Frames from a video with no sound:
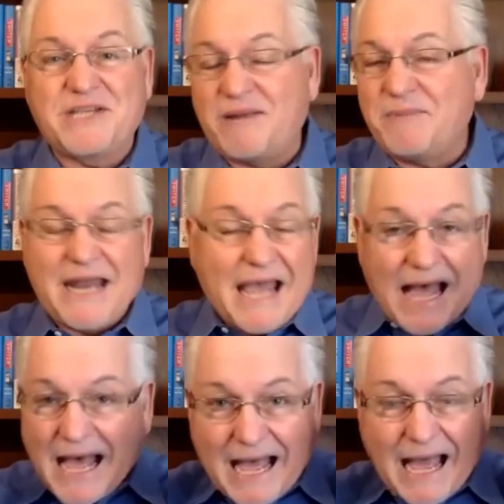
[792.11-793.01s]
And I mean,
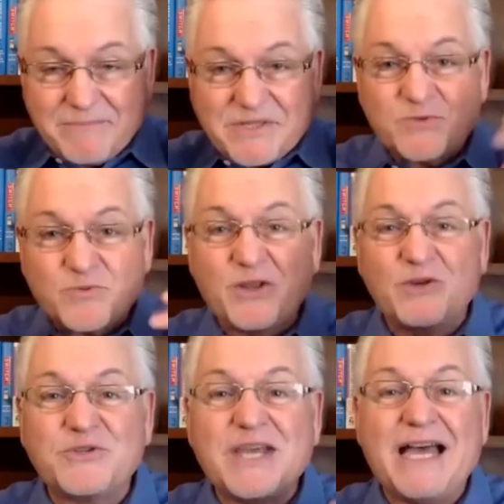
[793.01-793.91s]
I, am just one of
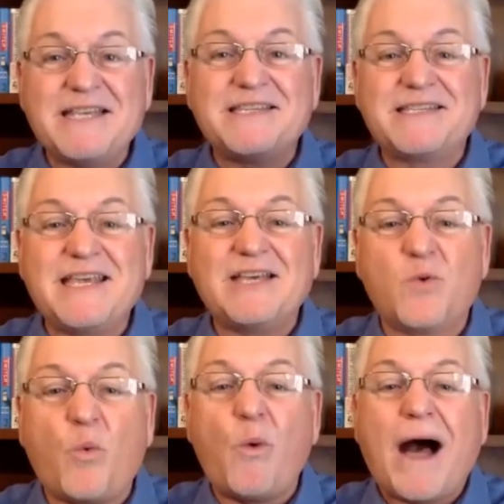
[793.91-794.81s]
those guys that
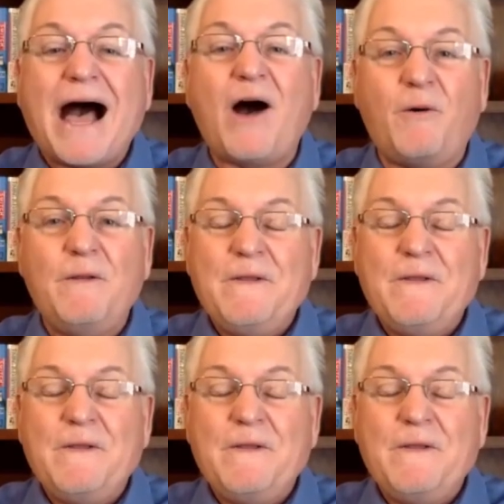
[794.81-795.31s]
says, wow,